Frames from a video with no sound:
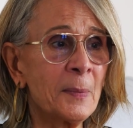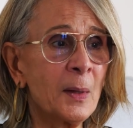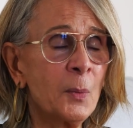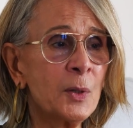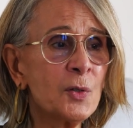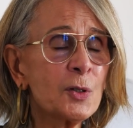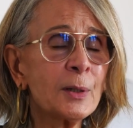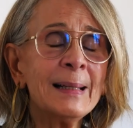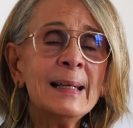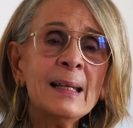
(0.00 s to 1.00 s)
When you
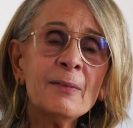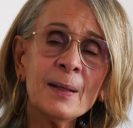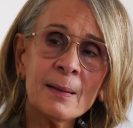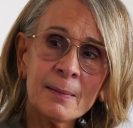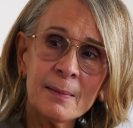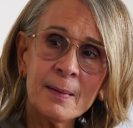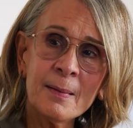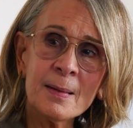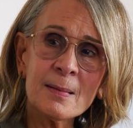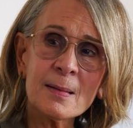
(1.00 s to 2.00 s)
start living
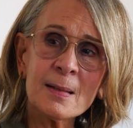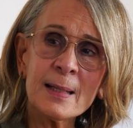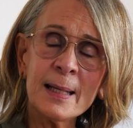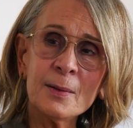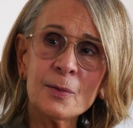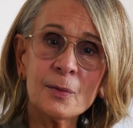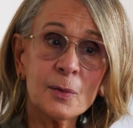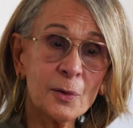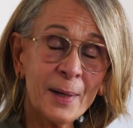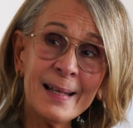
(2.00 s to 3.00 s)
this state of
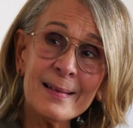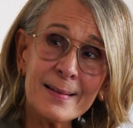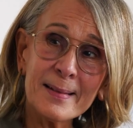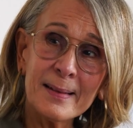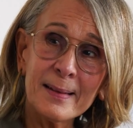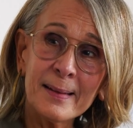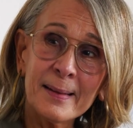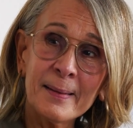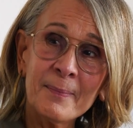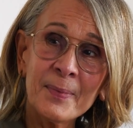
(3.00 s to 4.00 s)
grace,
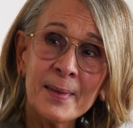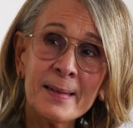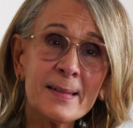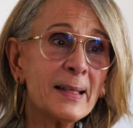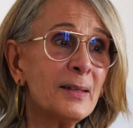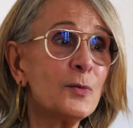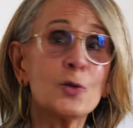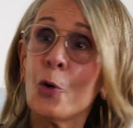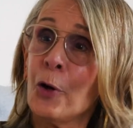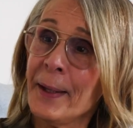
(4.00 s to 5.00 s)
this state of
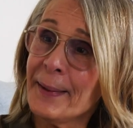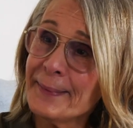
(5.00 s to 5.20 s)
joy.